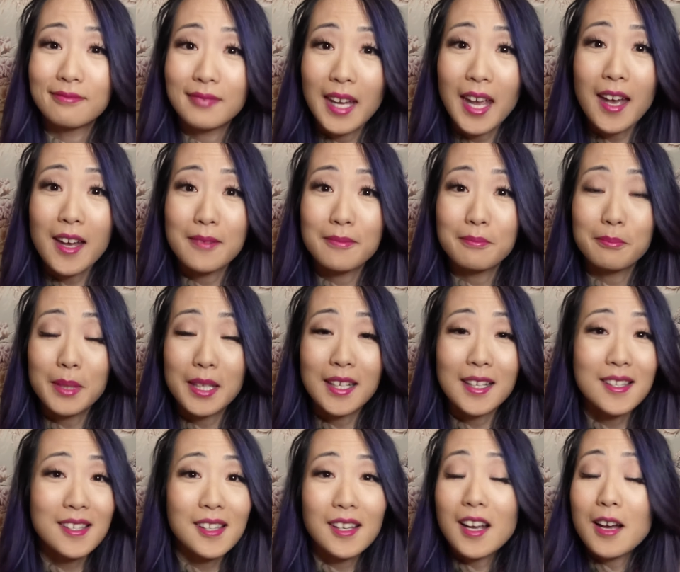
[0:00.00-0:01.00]
Yeah,
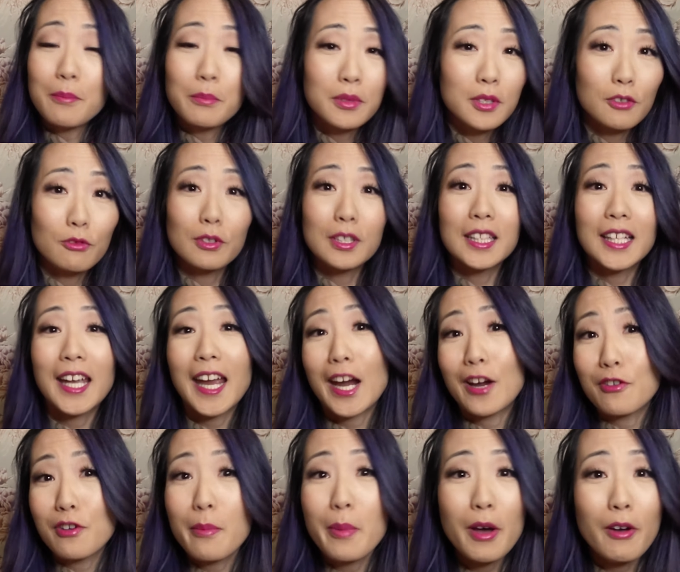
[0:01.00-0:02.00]
because the couple really
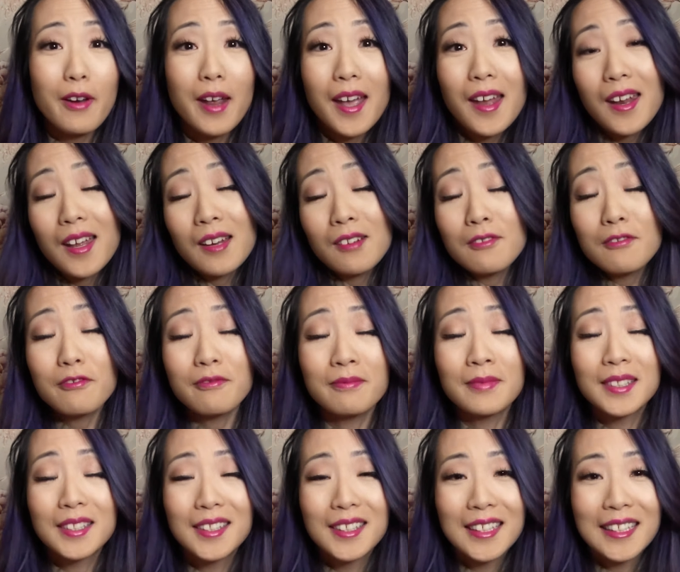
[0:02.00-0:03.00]
cared about it, and
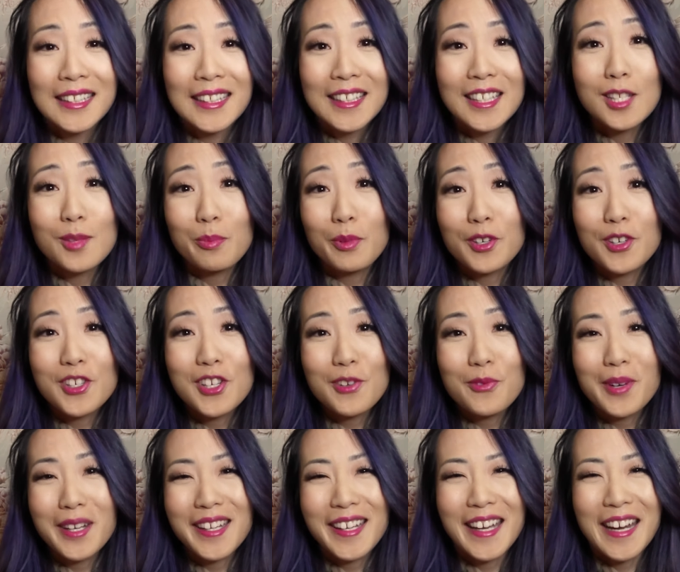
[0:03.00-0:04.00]
you splurge on
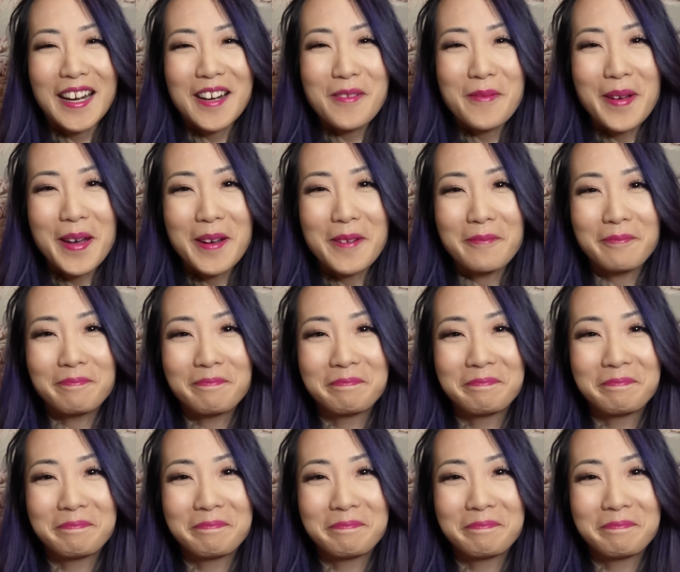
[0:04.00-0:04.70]
what you care about.